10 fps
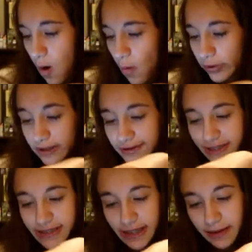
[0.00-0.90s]
What are you
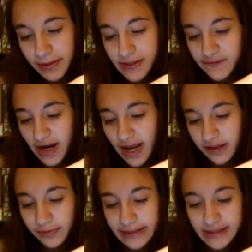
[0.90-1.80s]
dressing up as for
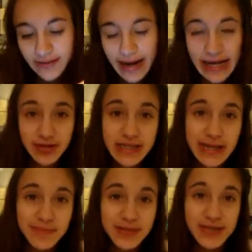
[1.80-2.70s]
Halloween? So I dressed
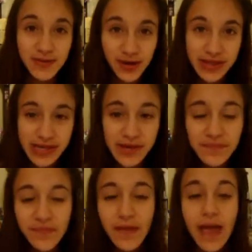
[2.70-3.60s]
up as Dorothy.
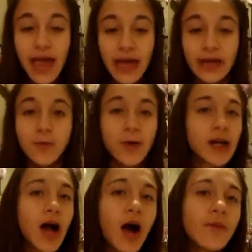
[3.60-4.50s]
And I wore
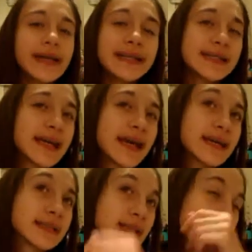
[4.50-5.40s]
it all week to
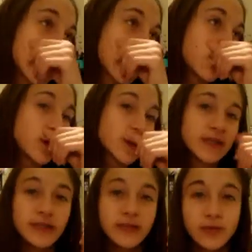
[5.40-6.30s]
dance, and then I wore it
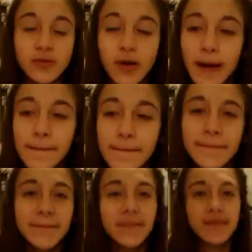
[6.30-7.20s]
to school,
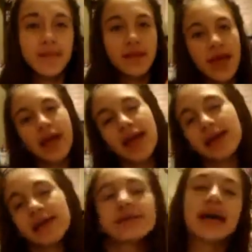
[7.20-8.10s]

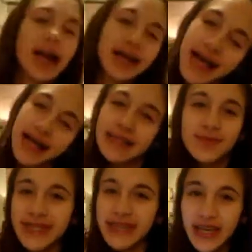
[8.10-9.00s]
and guys, that
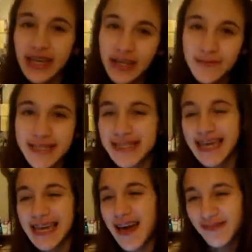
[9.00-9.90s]
was like the cutest
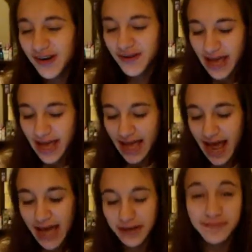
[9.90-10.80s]
thing ever, okay? I
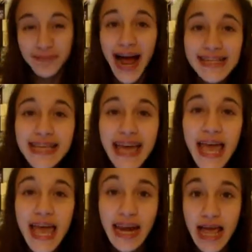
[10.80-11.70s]
had a
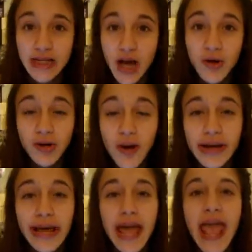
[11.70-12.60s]
basket, and I had Toto
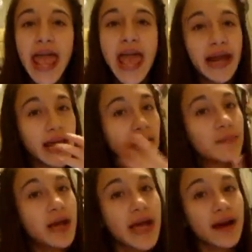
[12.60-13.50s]
in it, and I had
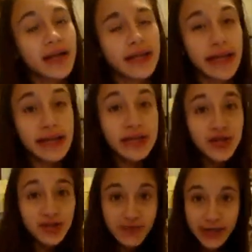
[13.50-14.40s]
my hair in like
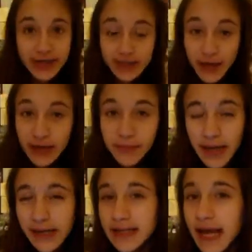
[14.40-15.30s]
2 French braided
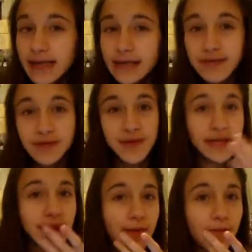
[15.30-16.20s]
pigtails, and I was wearing
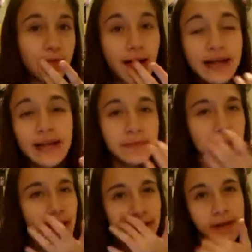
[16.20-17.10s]
like a red lip
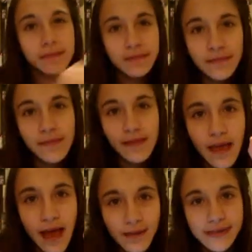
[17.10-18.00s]
color.
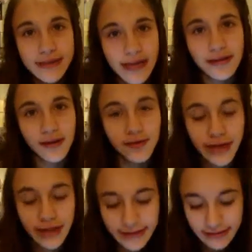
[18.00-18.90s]
I was like the
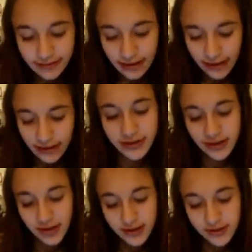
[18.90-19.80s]
greatest Halloween
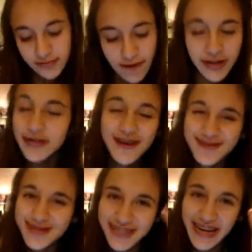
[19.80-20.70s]
costume ever. No,
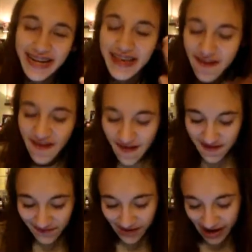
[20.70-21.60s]
just kidding.
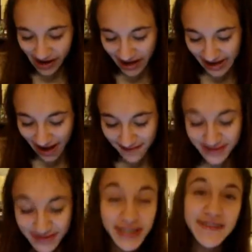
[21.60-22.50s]
But yeah, it
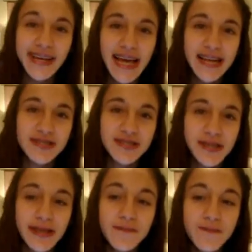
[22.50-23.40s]
was really fun,
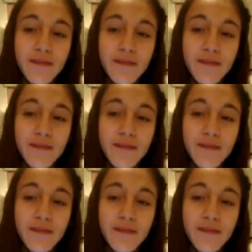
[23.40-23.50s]
actually.